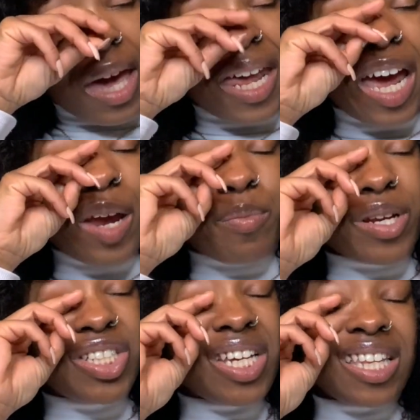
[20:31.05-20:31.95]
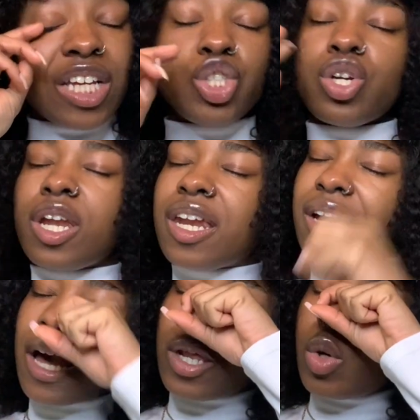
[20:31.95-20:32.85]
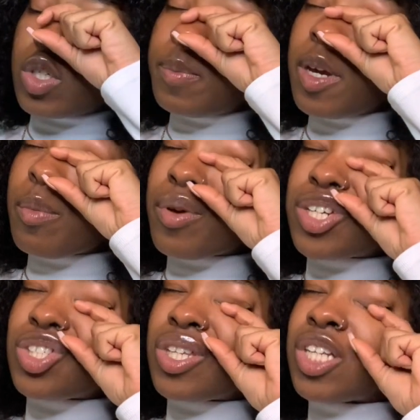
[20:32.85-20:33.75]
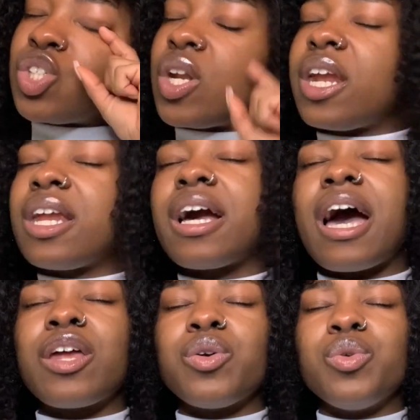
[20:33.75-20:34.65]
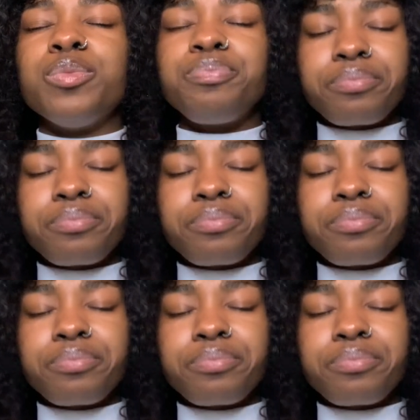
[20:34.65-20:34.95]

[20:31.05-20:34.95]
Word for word: And I appreciate that you're not a God who is peer pressured, that you're not a God who